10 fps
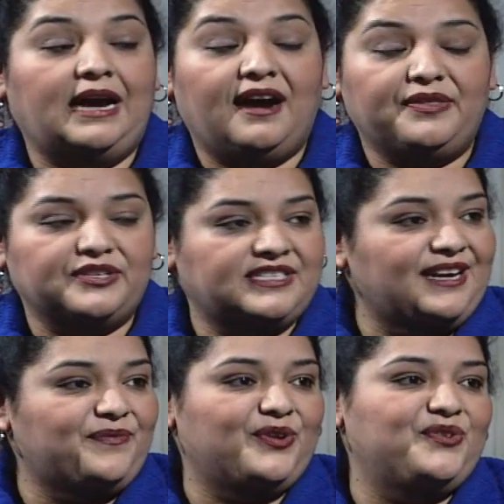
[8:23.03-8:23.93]
either
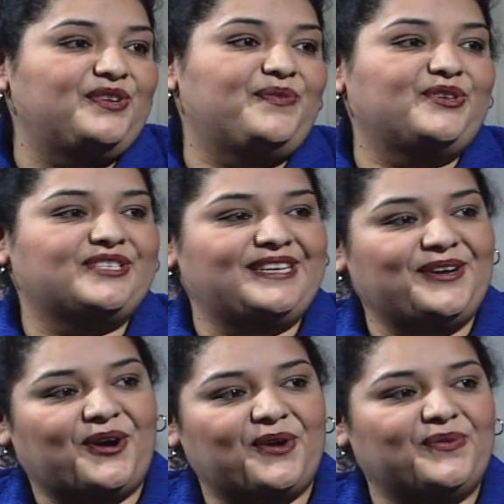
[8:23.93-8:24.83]
Stanford University,
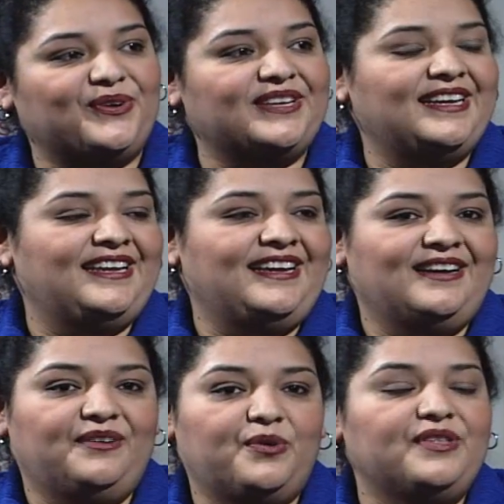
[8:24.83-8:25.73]
Harvard,
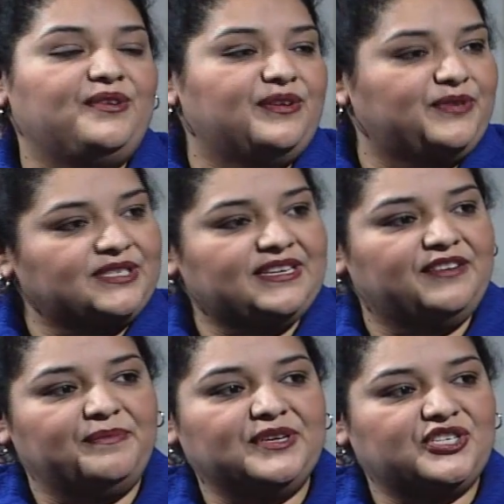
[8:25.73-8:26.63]
or the University
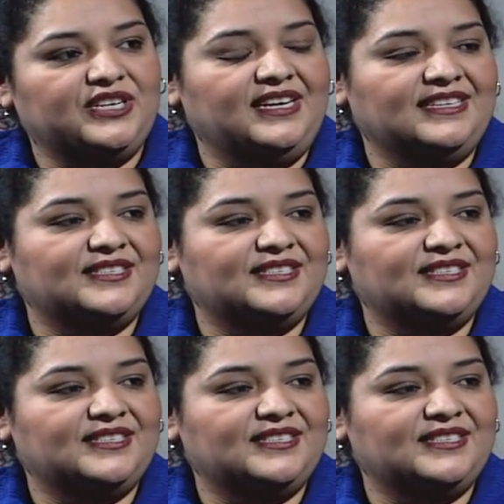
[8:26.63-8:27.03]
of Michigan.